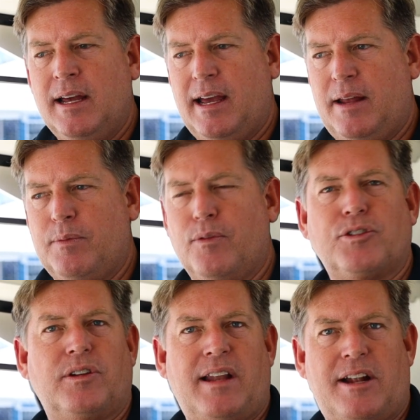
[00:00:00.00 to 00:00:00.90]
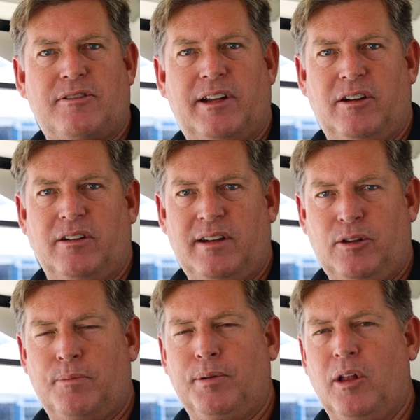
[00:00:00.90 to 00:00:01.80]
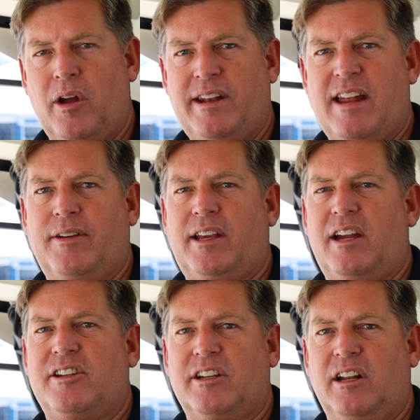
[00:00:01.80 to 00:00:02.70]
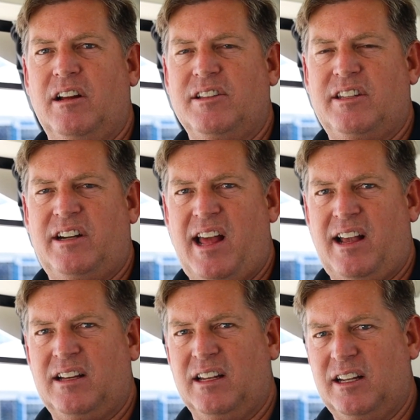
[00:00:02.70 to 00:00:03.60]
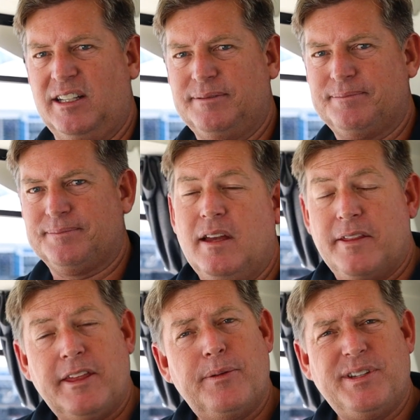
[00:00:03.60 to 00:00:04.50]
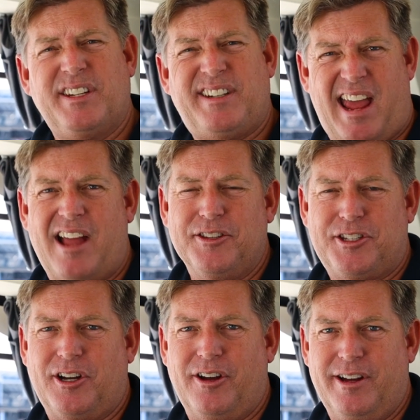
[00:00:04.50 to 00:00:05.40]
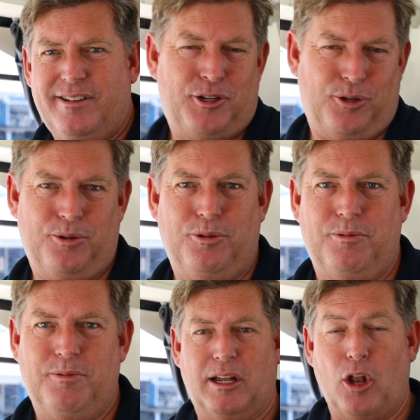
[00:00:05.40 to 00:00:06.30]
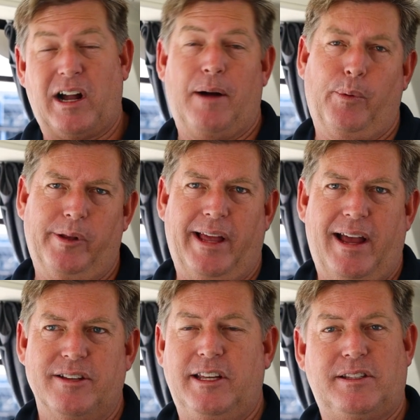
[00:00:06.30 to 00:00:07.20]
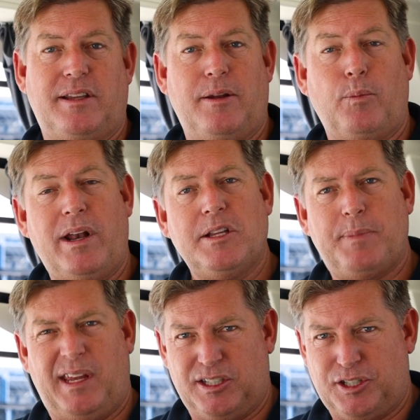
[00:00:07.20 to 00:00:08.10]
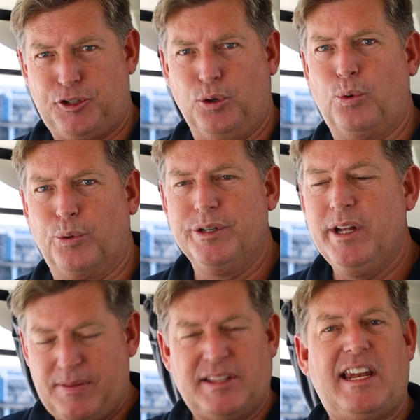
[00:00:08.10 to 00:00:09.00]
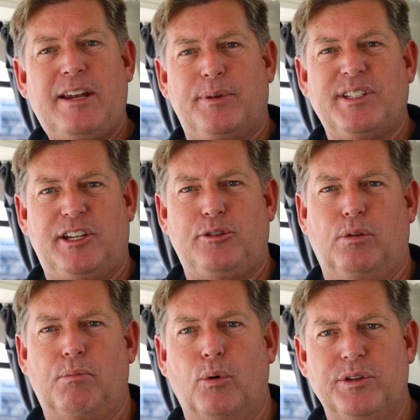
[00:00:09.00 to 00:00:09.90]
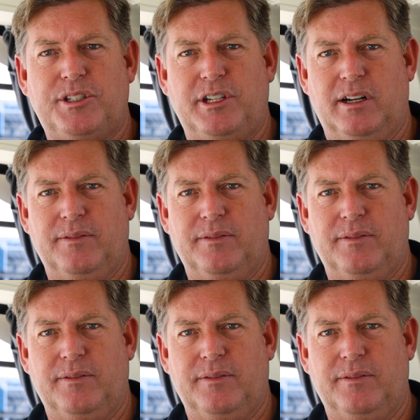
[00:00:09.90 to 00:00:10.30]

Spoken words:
and we've also naturally got compliant navigation lights and an anchor light. There is a downside to a lock-up wheelhouse, is that when it's being stored, if there's any residual moisture